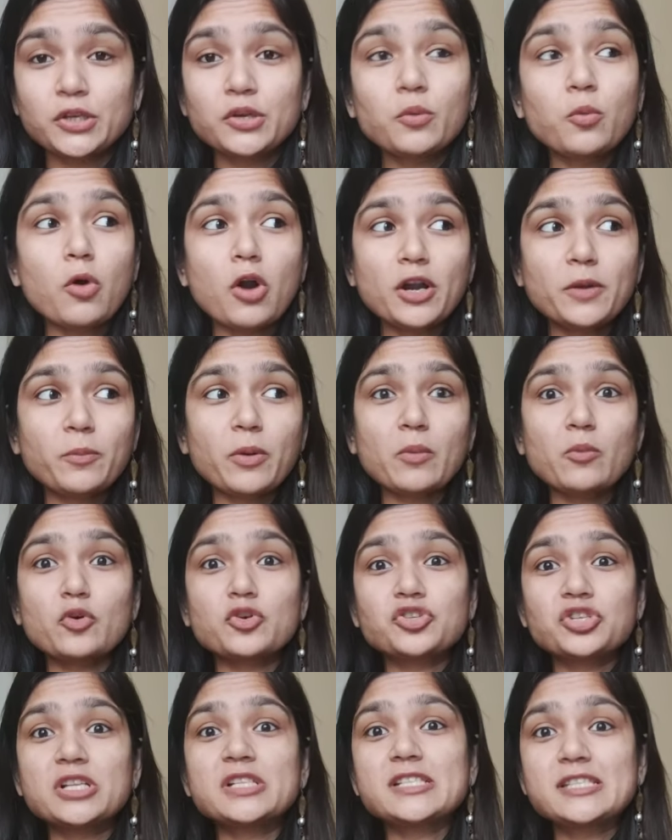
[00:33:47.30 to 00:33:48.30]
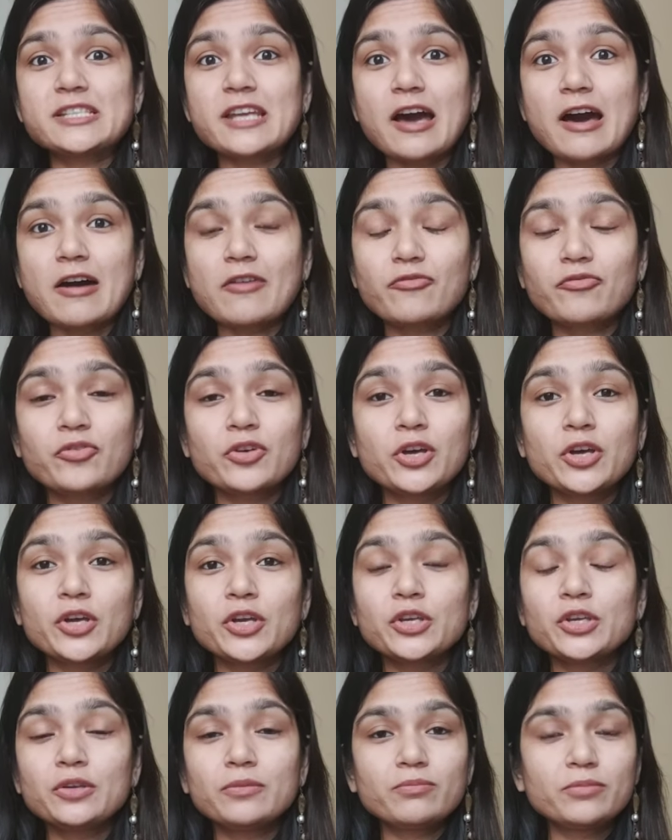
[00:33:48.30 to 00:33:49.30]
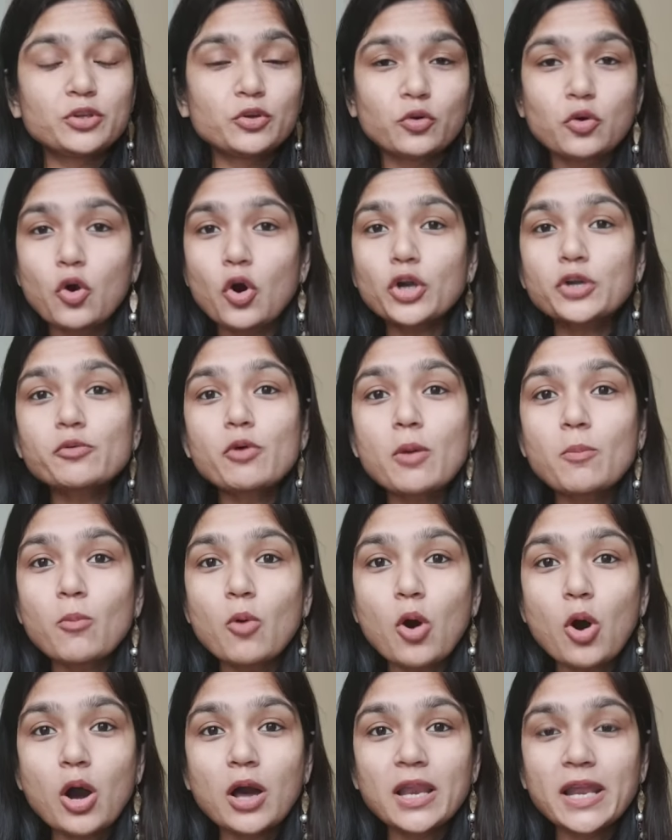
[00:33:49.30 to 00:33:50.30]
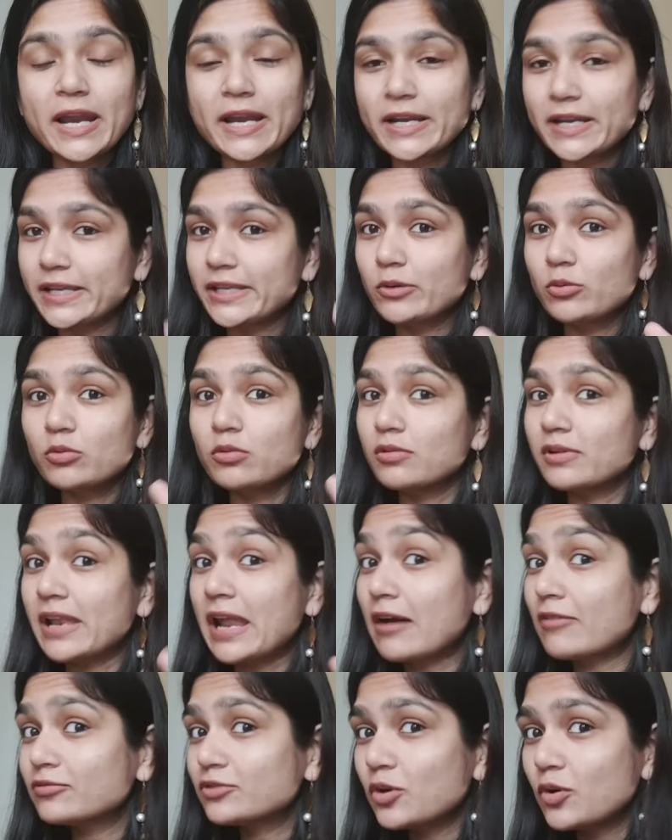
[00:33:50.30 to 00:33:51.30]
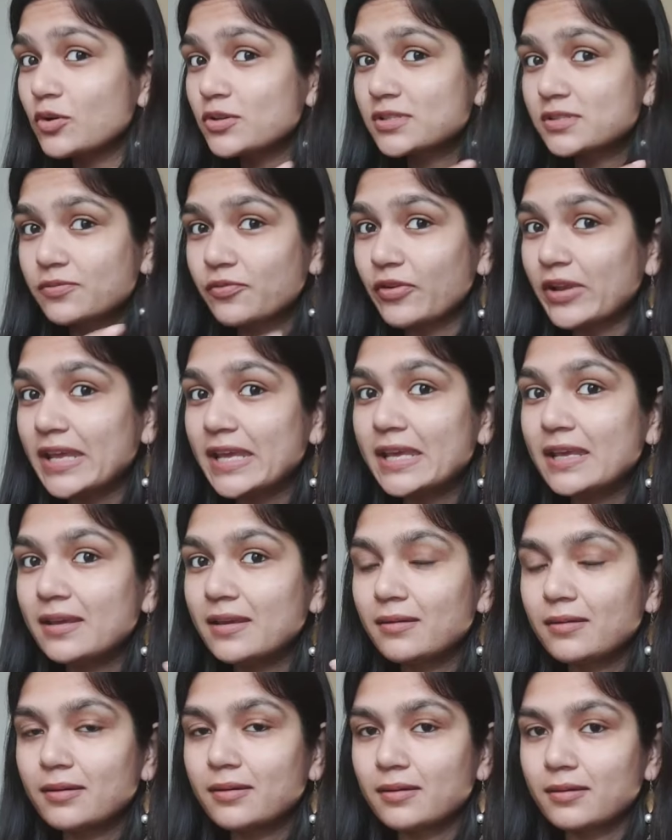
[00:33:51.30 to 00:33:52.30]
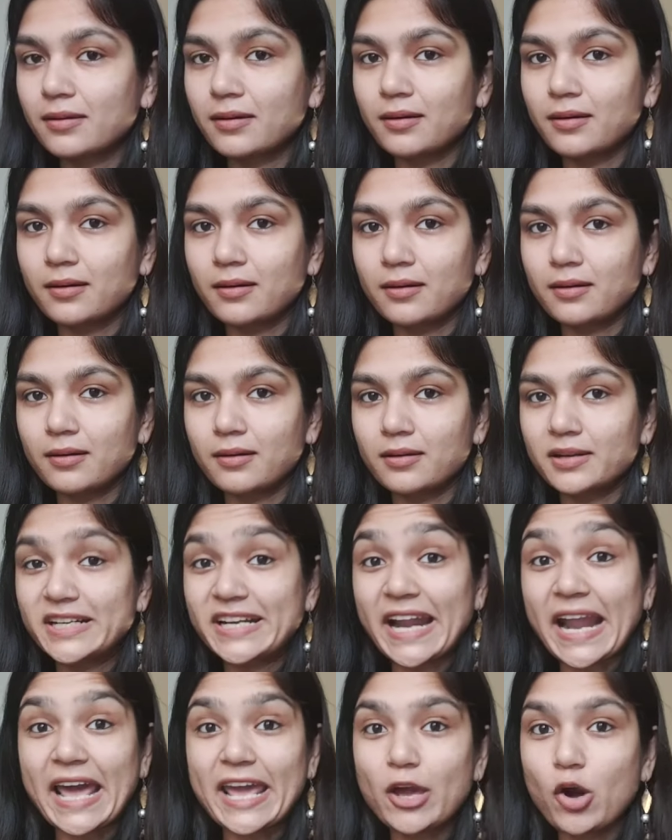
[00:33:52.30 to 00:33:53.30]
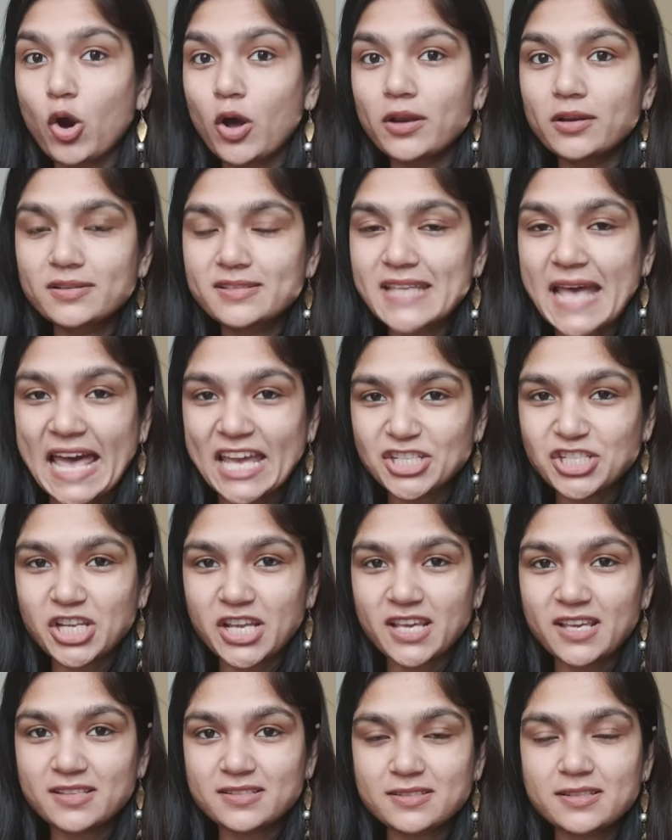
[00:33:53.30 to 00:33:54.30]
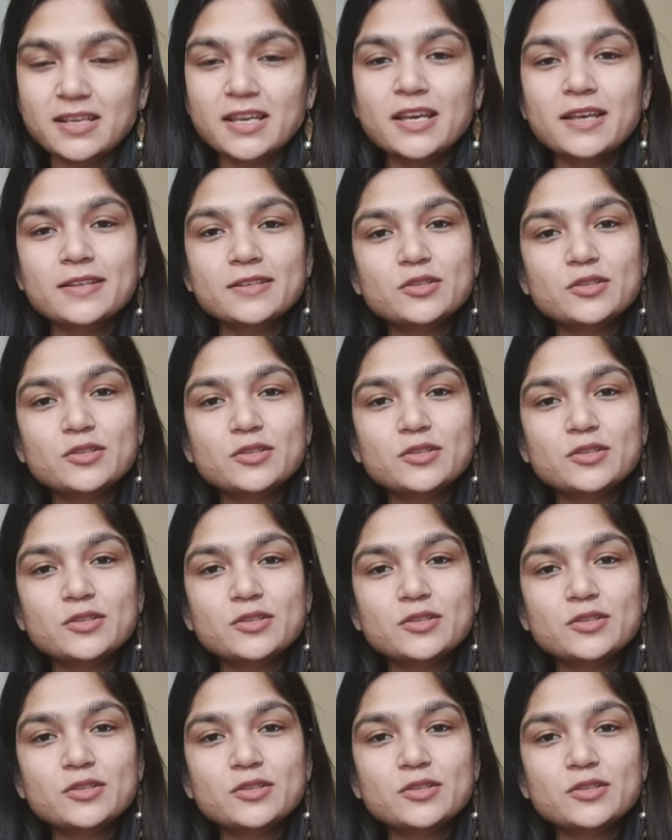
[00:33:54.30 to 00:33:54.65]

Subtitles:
You want promotional stuff. You go to a mall and you love those free try-on sachets.